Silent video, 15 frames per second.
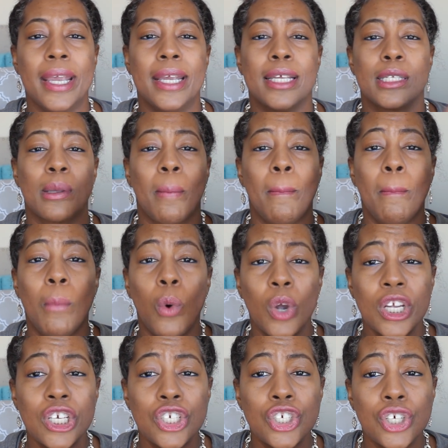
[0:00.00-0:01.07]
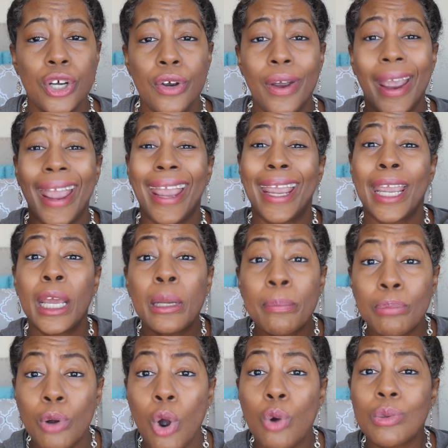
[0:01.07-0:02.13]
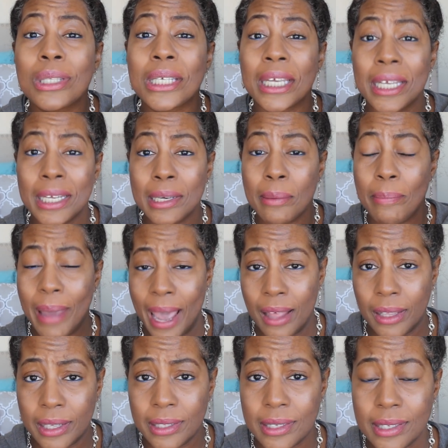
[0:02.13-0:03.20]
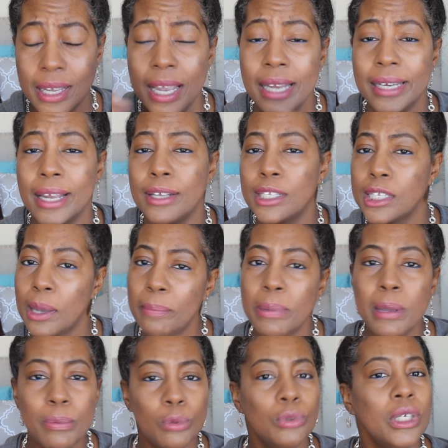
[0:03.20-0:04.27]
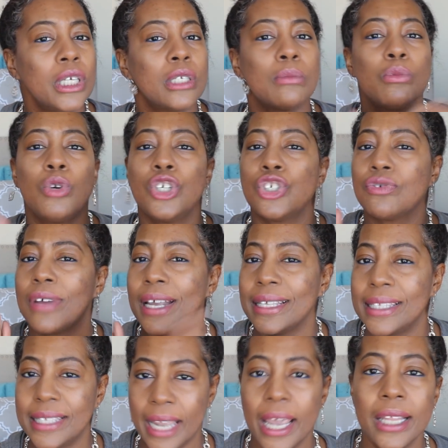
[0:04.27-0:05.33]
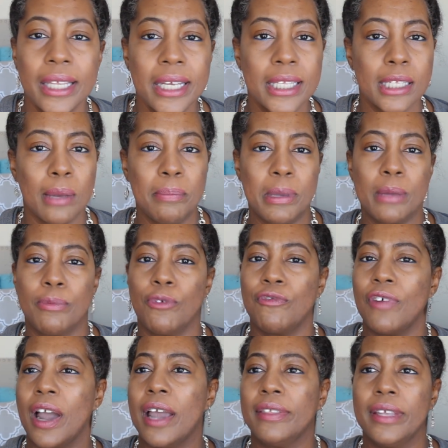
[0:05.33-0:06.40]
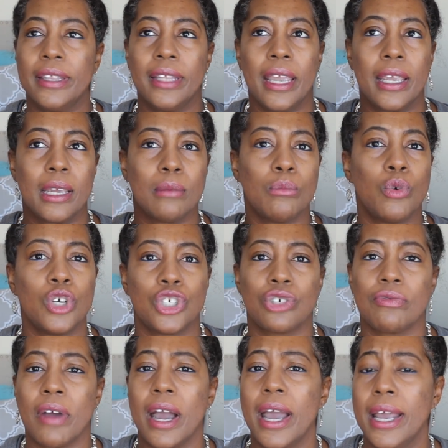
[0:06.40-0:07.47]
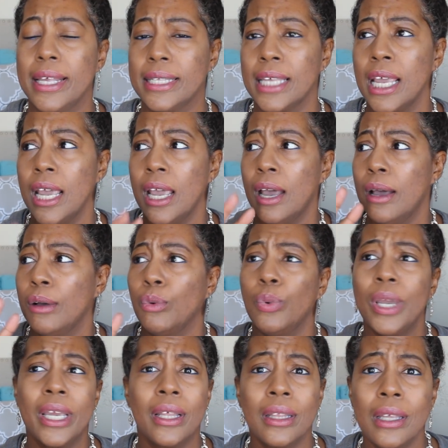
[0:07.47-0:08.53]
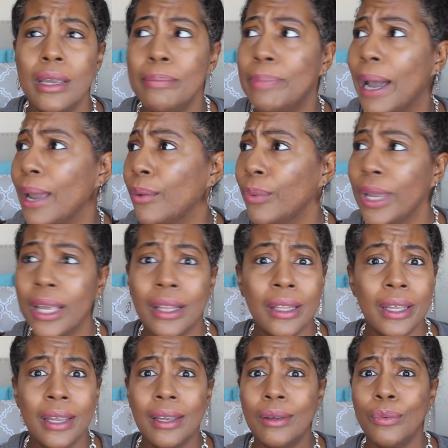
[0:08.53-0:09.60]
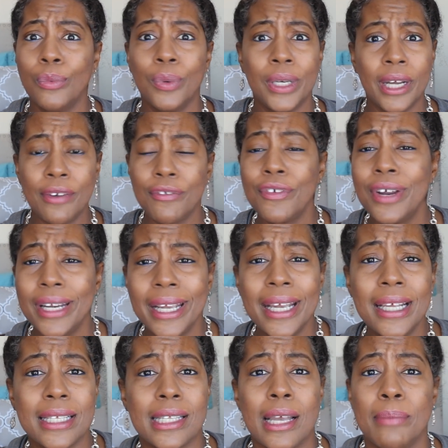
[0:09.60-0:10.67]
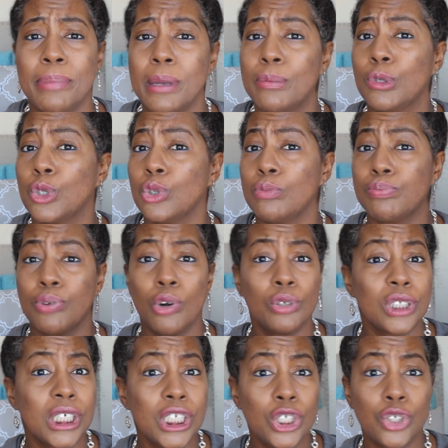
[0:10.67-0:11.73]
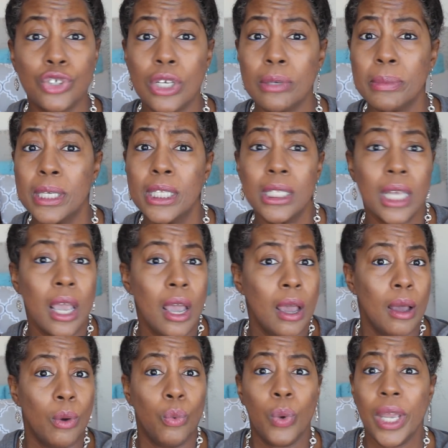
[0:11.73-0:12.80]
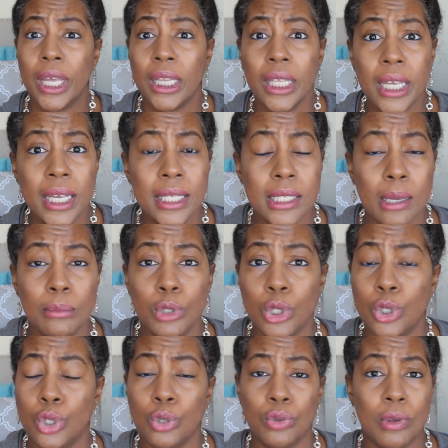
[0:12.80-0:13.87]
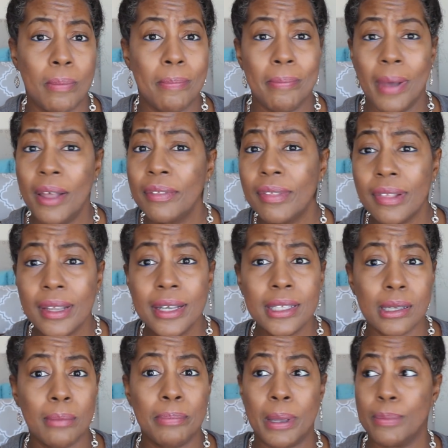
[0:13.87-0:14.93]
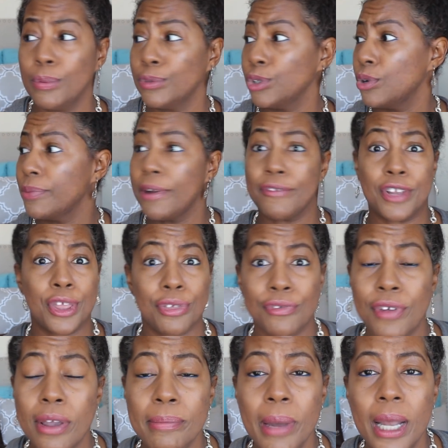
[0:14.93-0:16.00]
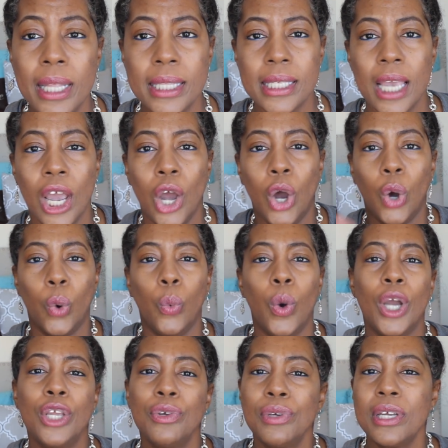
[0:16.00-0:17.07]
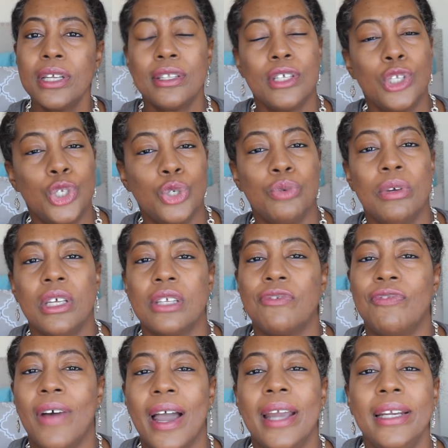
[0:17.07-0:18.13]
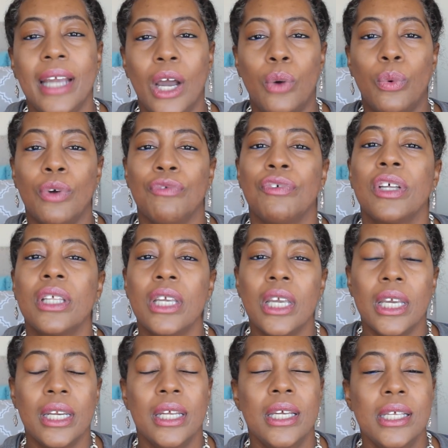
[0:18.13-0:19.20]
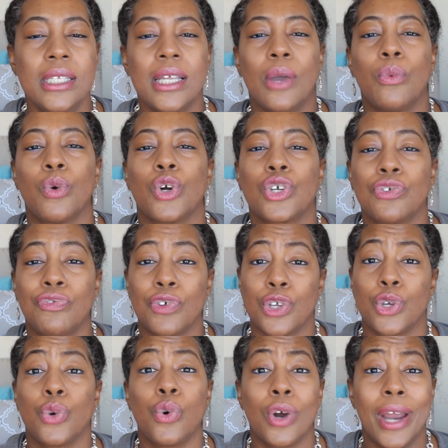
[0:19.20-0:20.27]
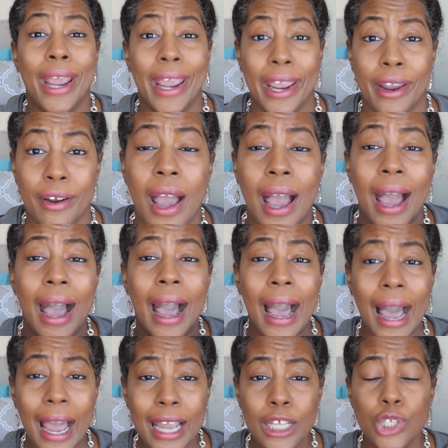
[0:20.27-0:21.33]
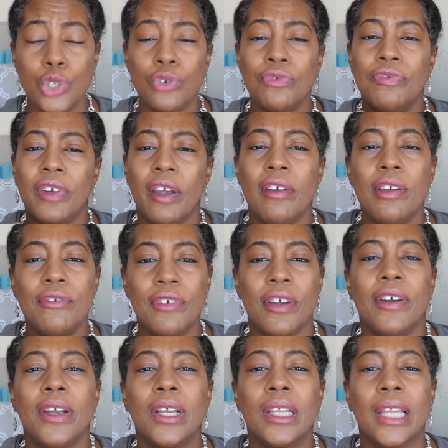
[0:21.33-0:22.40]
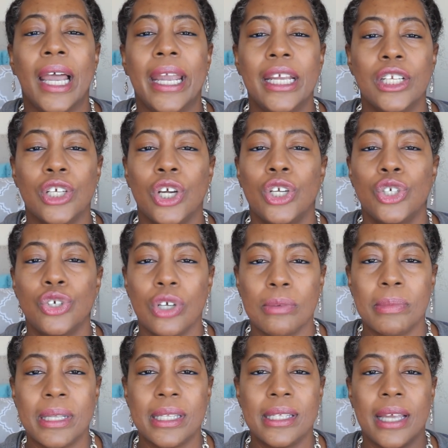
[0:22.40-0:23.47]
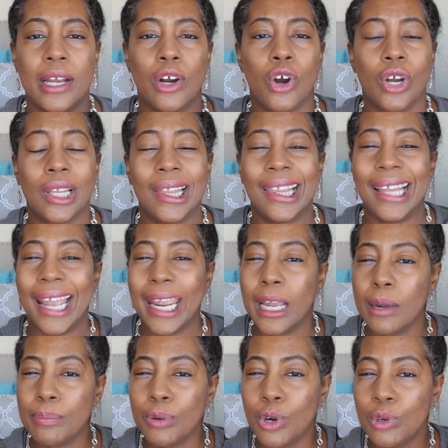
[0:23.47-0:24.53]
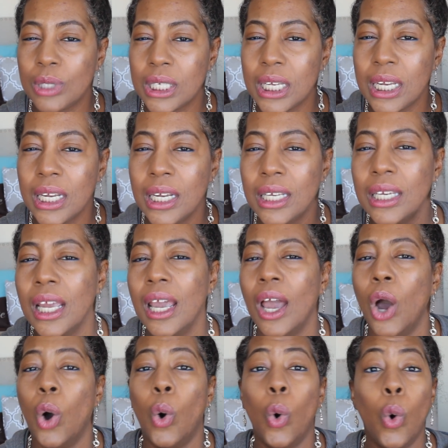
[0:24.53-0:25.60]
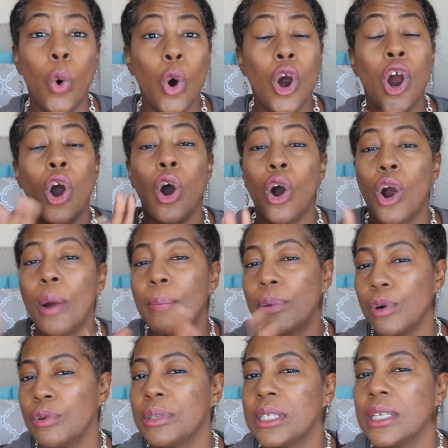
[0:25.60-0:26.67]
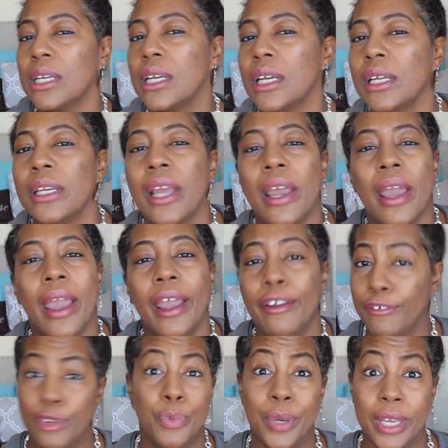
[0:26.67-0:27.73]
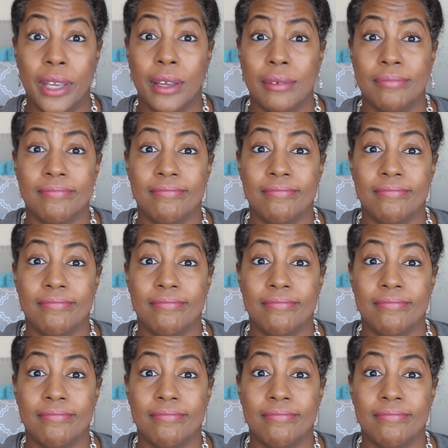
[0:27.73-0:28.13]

is moisture and protein balanced. Now, some people need to moisturize daily. Some people find that they can moisturize weekly, bi-weekly, whatever it is. Some people do protein treatments weekly, some do them monthly, some people do them every 3 months. What you need to do is find out what really it is that works for your hair. I do very light treatments that are like protein or are protein every week.